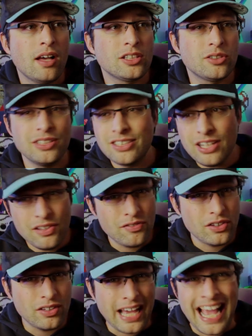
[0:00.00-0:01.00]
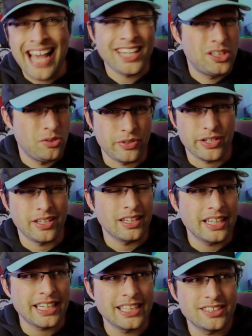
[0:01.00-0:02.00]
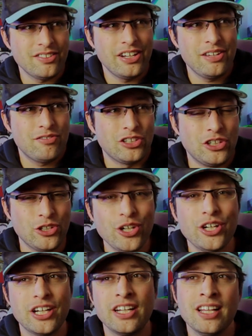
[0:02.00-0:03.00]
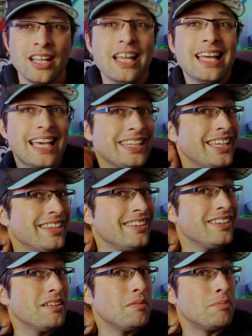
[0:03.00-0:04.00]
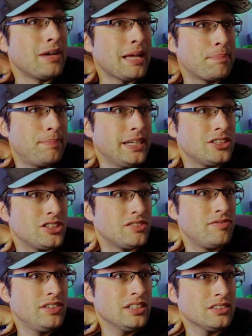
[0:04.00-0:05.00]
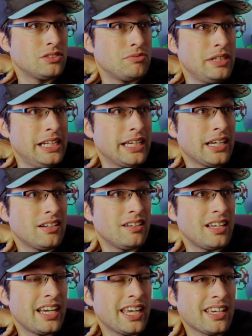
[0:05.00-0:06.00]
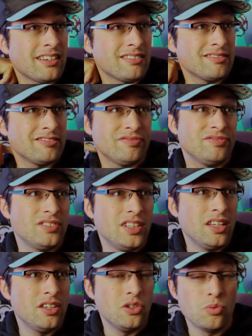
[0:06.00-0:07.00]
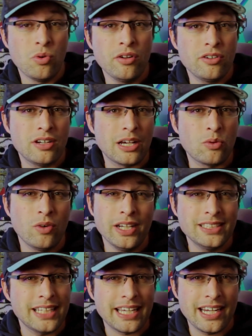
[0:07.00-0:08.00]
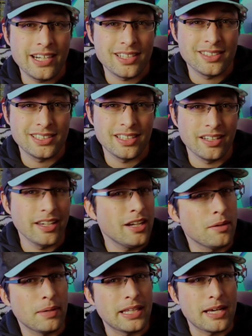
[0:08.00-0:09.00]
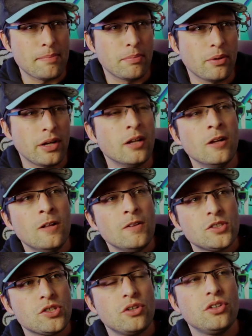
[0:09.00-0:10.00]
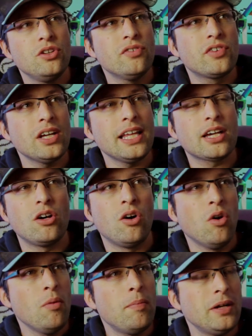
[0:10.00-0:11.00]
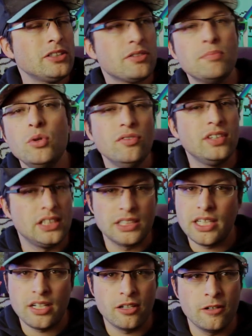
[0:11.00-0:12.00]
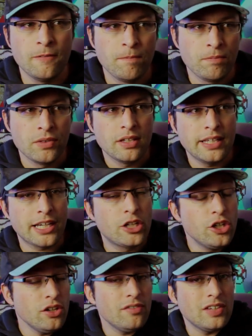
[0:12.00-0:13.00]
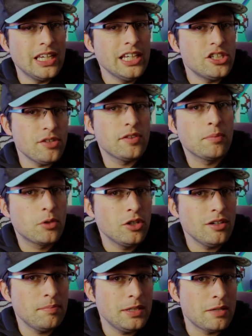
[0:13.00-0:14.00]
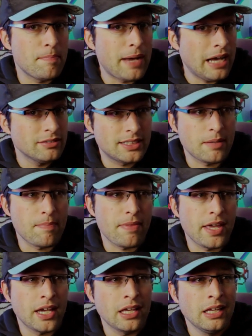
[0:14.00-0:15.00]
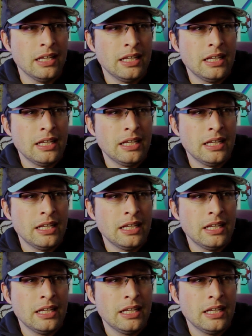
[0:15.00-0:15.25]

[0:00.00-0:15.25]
So it's not even accurate. Like, it's not even good. And then Brad Pitt just feels really kind of like, you wonder, like, why is that character still here by that point? So you've got, like, a whole bunch of movies here that could have, each of them could have been about something.